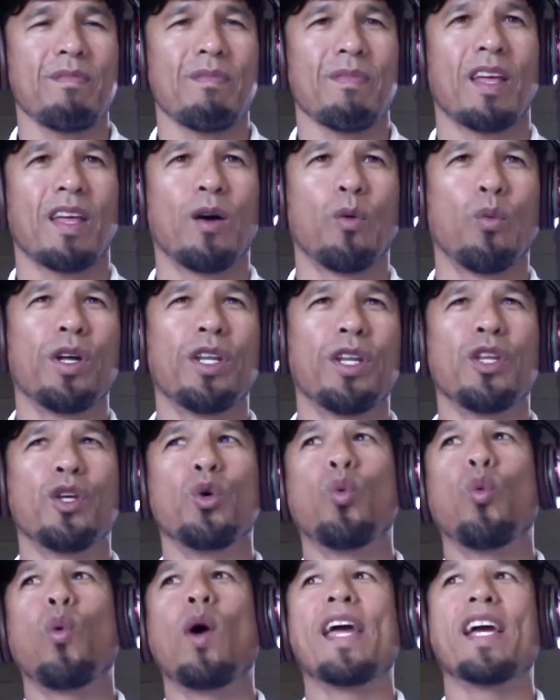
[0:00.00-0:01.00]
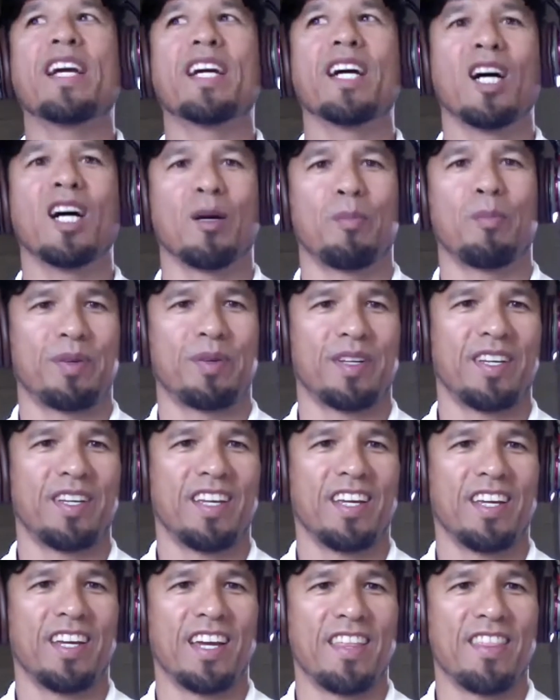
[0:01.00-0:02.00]
And when you wake up
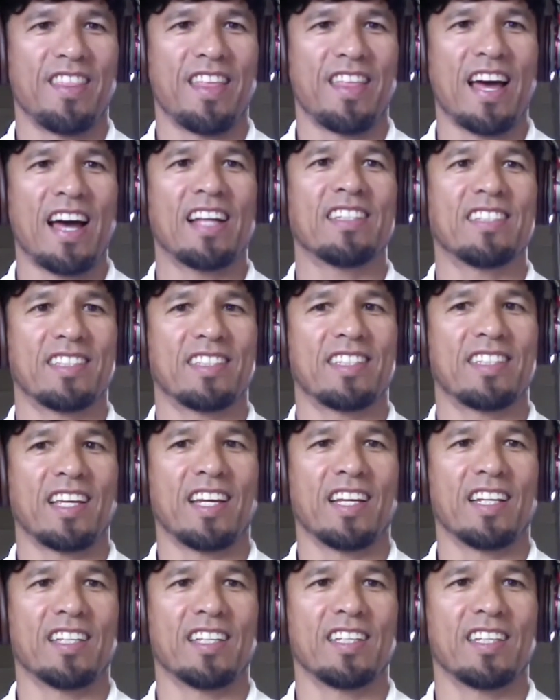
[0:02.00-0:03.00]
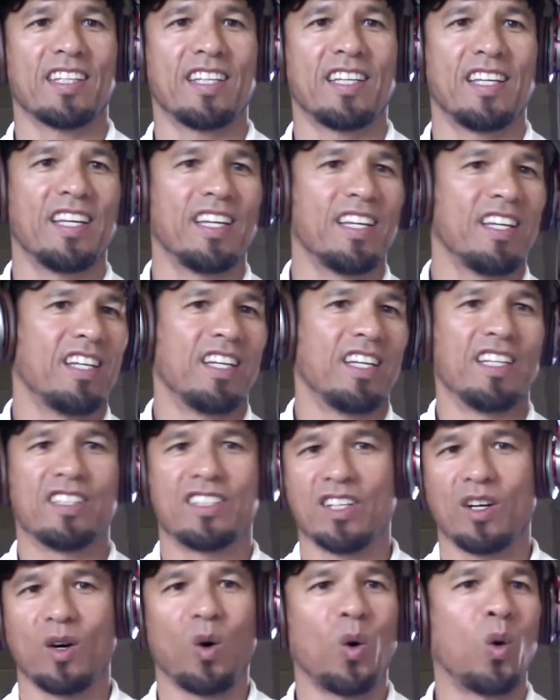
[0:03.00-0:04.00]
in that state, it's
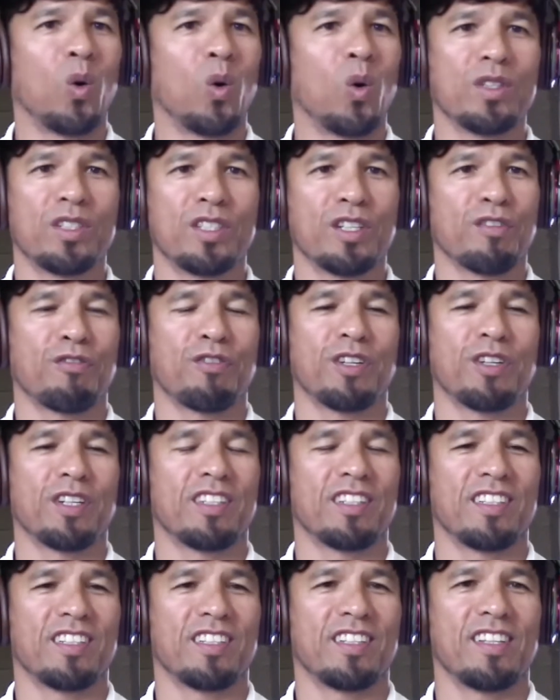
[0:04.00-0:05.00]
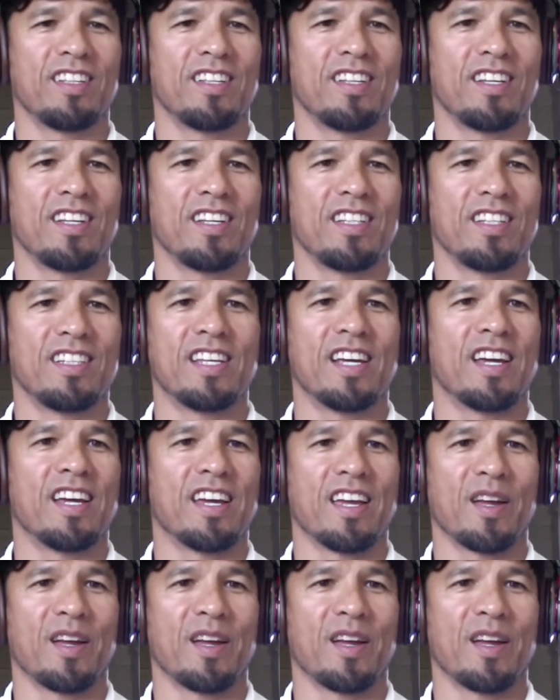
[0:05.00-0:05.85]
a whole different day.